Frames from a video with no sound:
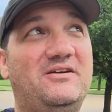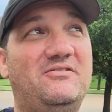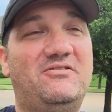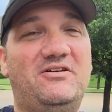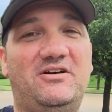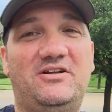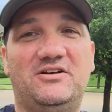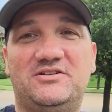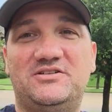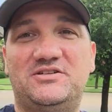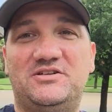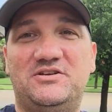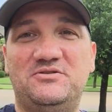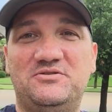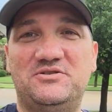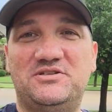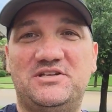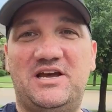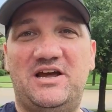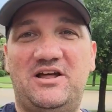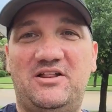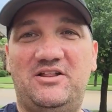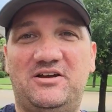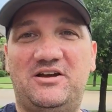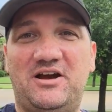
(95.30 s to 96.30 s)
I'll excuse
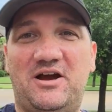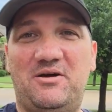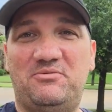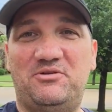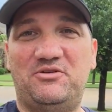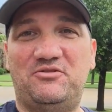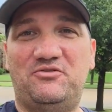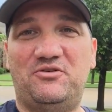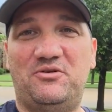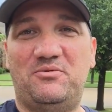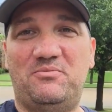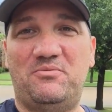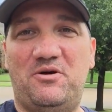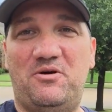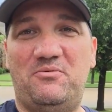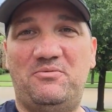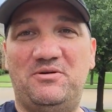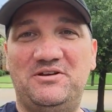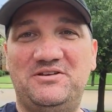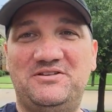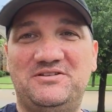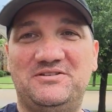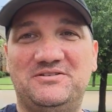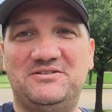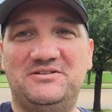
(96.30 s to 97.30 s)
the helicopter for a
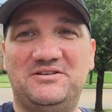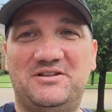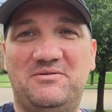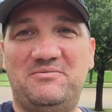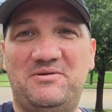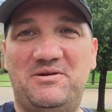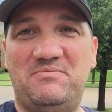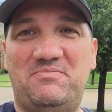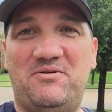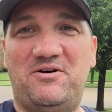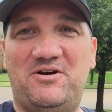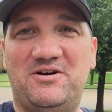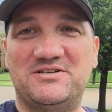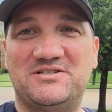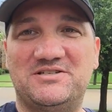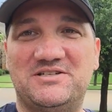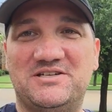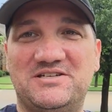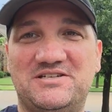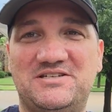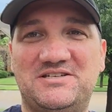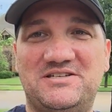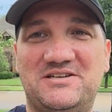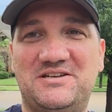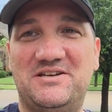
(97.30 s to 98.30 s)
moment. Let me pause
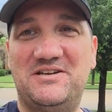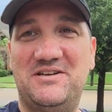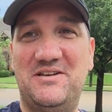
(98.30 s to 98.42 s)
this.